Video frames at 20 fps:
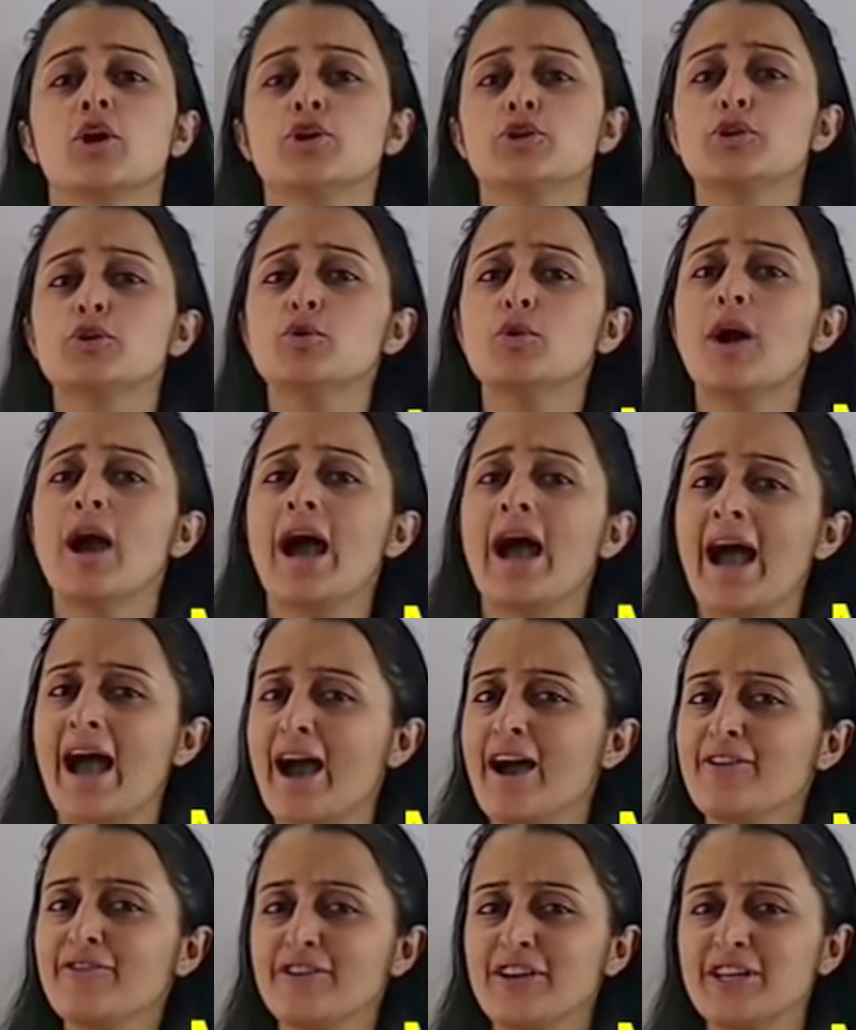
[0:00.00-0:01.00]
You
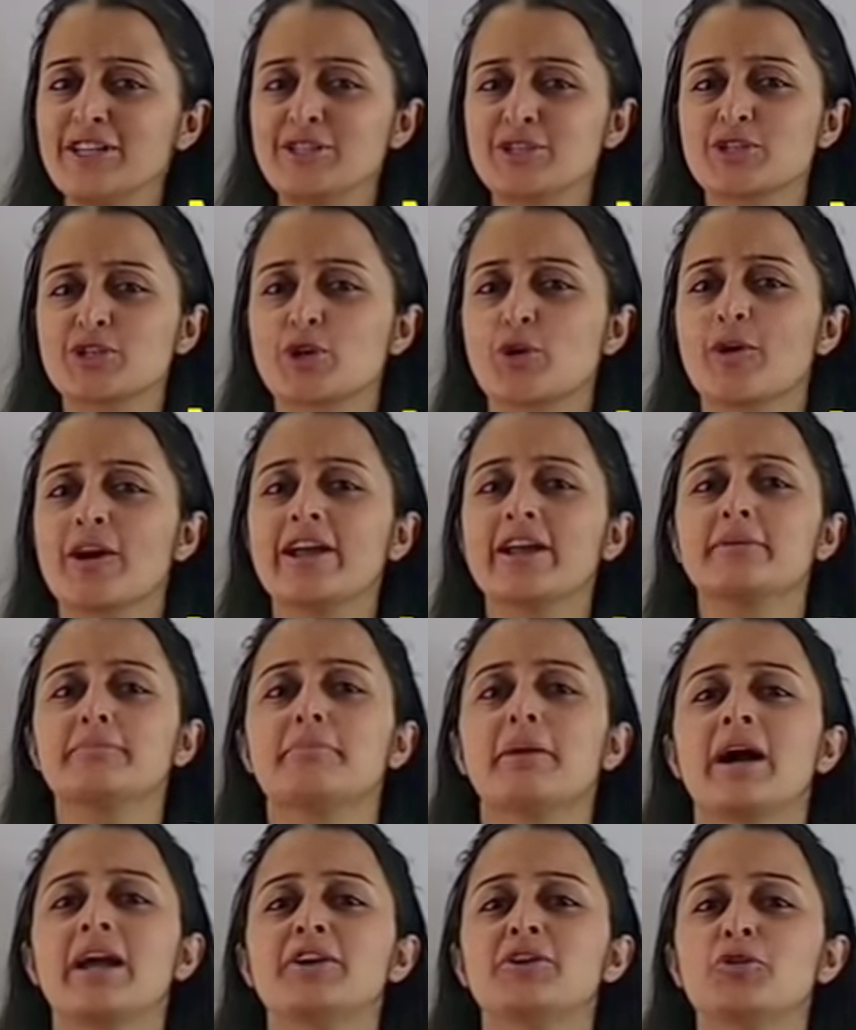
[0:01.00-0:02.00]
have enjoyed
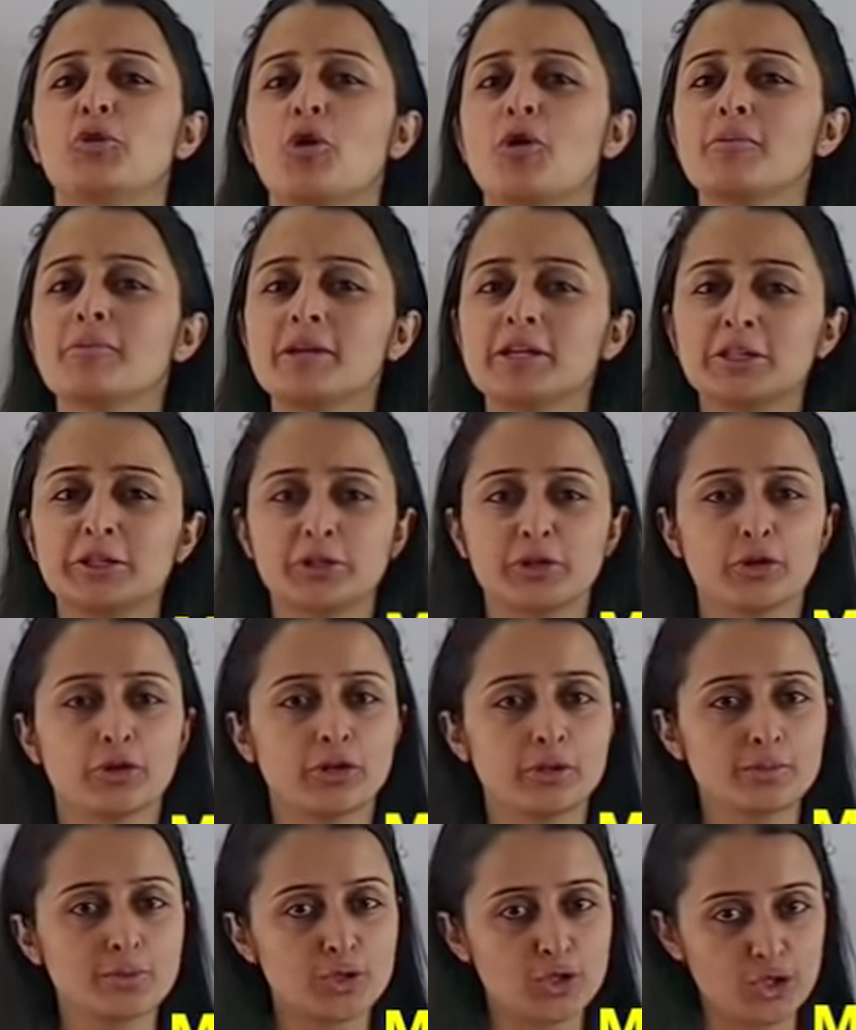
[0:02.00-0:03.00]
binomial
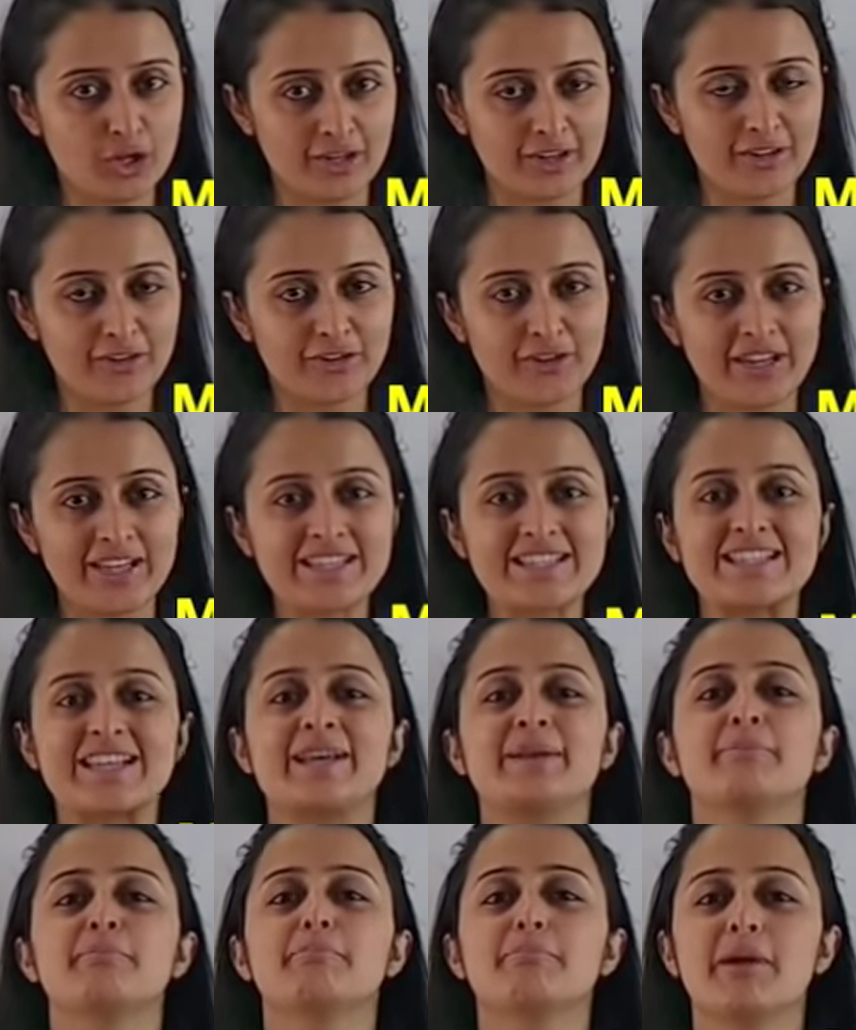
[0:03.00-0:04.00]
theorem short tricks
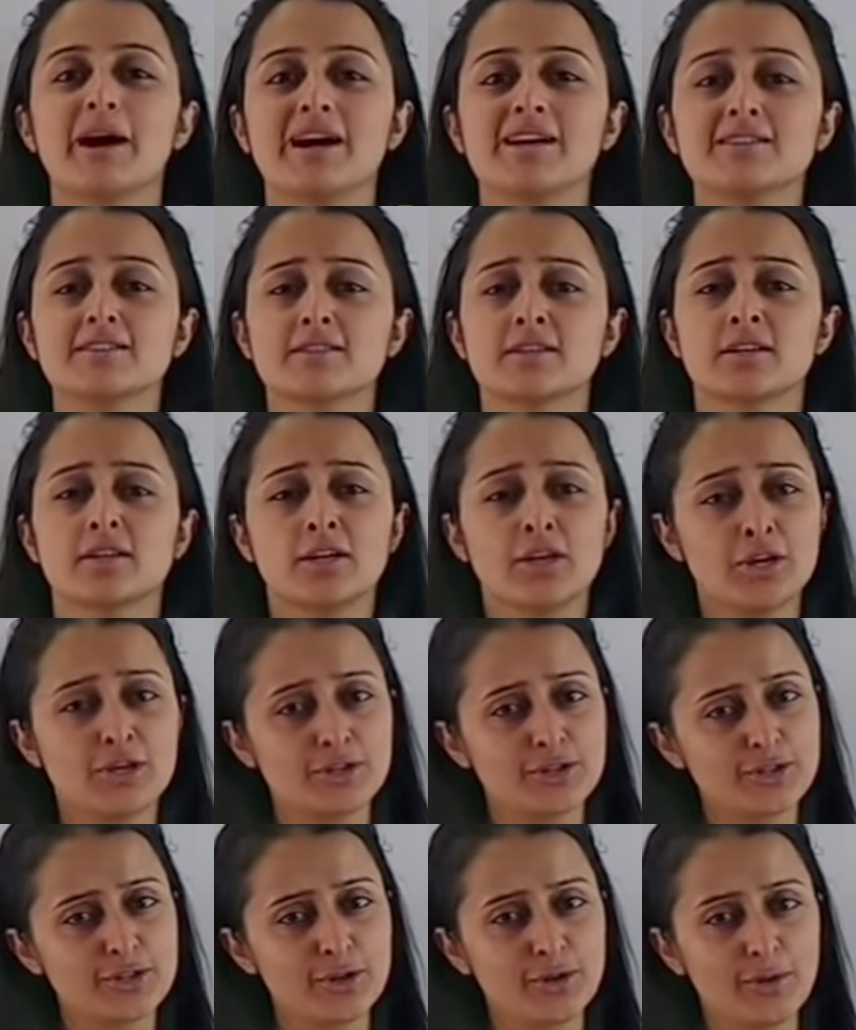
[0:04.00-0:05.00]
in past,
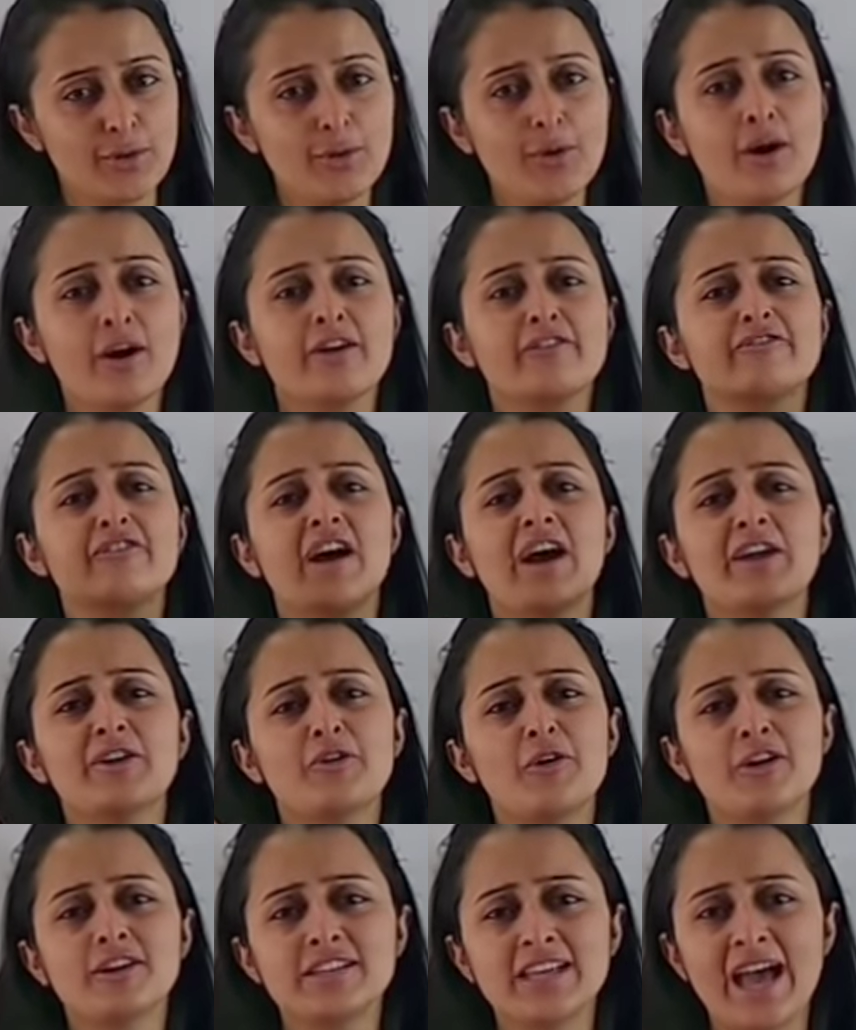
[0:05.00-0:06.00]
so why
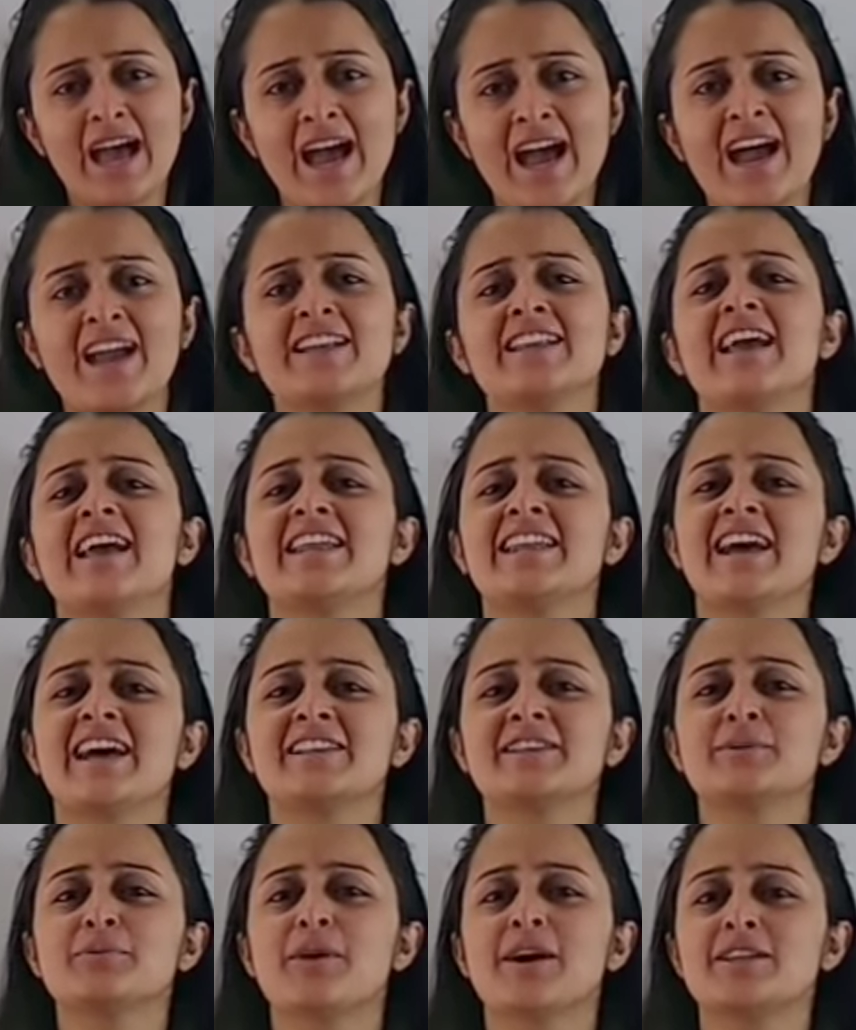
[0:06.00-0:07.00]
not add
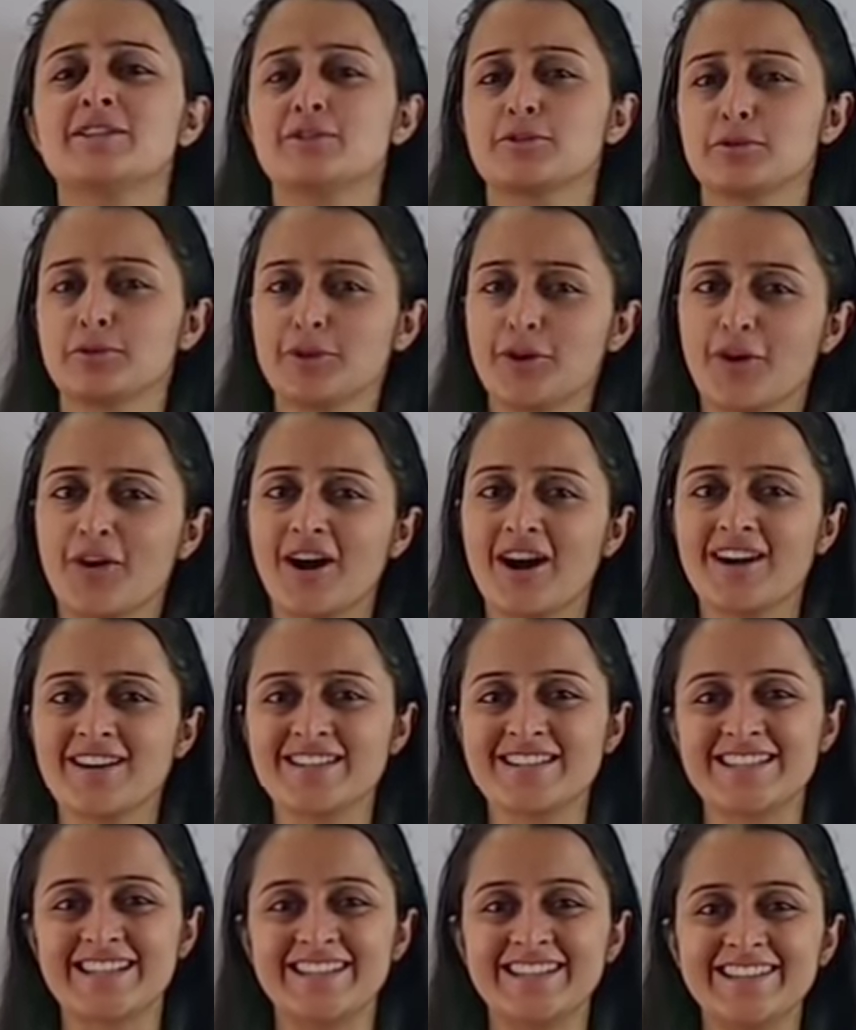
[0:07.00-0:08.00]
another one to your
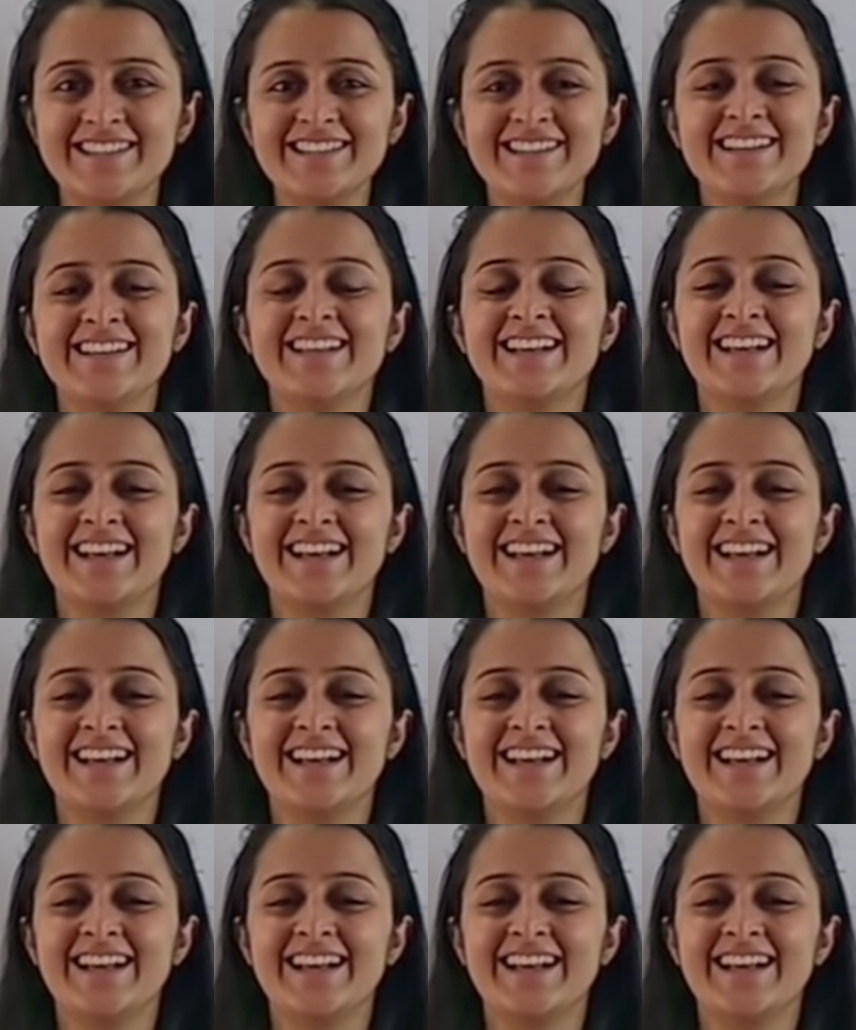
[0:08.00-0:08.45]
arsenal?